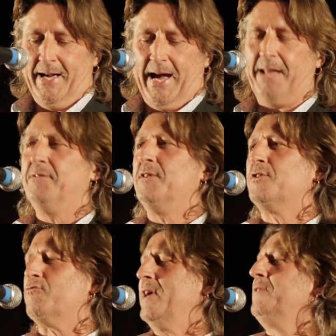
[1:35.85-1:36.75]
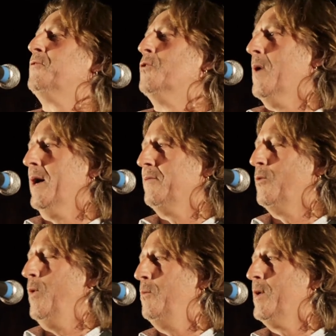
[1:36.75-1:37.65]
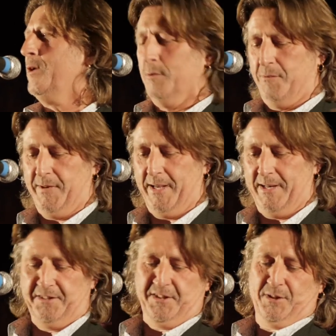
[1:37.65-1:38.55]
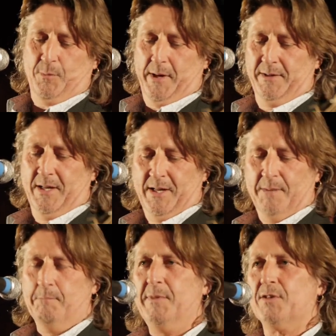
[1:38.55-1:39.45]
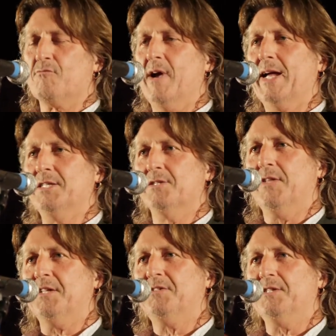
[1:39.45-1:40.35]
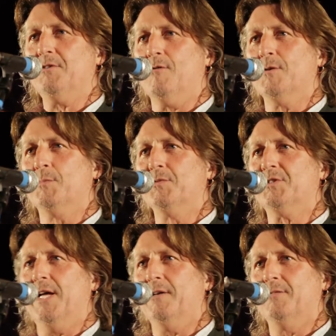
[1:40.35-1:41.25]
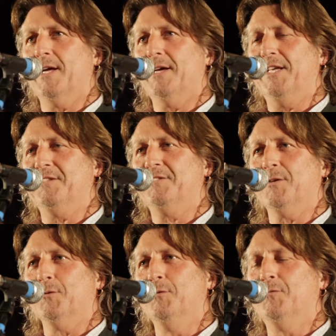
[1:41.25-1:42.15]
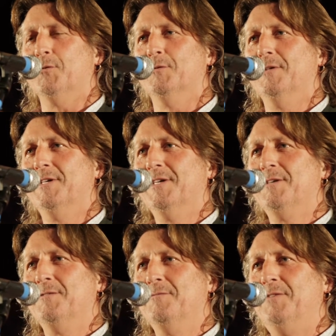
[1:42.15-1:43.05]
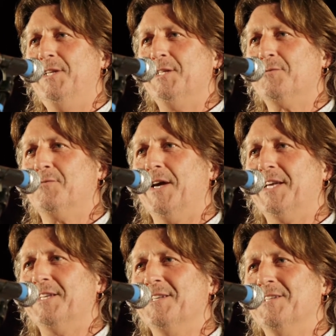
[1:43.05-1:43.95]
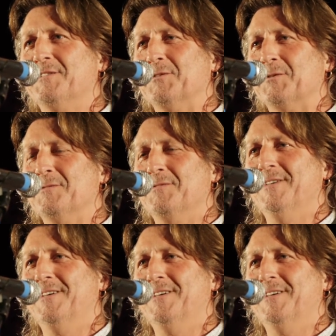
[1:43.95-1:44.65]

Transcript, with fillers: And the dreadful one, the one we all fear, is this one, mid-range. That's this horrible sound there. That's that awful village fete sort of.